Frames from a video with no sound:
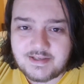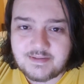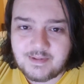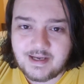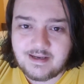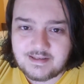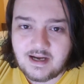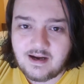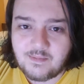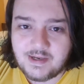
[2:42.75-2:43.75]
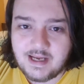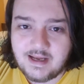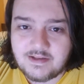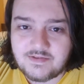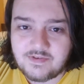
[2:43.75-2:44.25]
is to play guitar when your
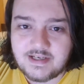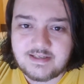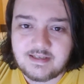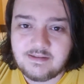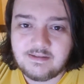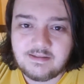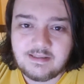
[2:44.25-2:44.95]
hands are freezing.